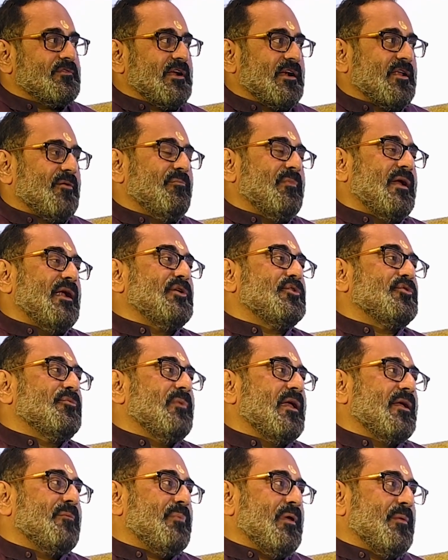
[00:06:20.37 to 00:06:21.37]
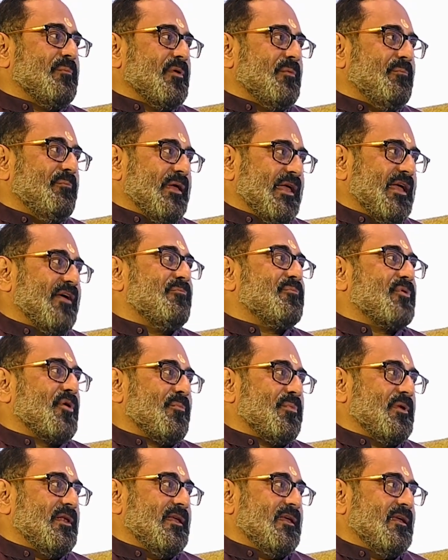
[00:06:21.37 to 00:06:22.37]
that are meant to make people behave
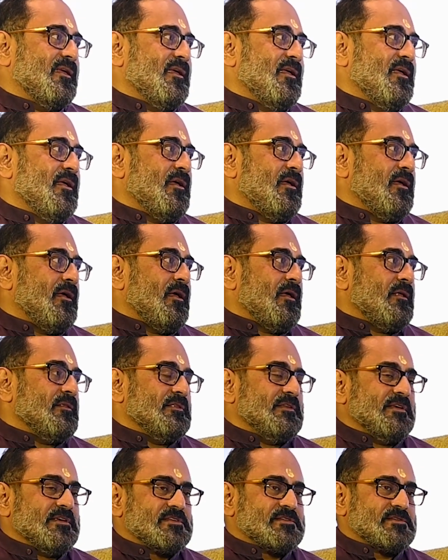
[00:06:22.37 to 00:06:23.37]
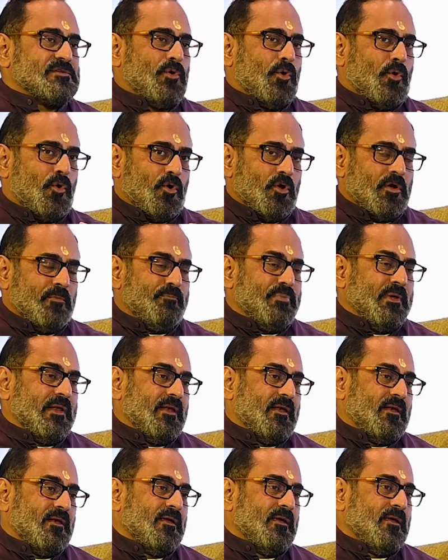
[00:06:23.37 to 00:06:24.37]
properly. This whole
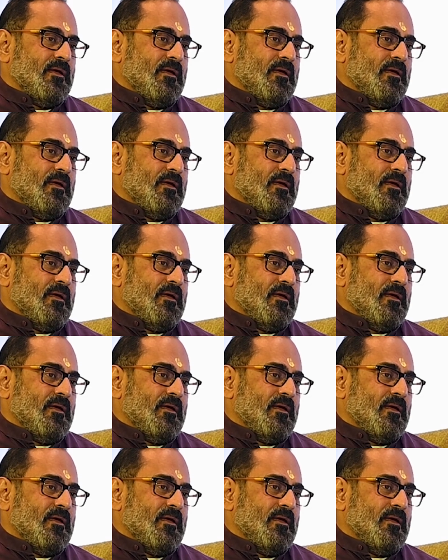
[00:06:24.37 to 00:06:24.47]
bill,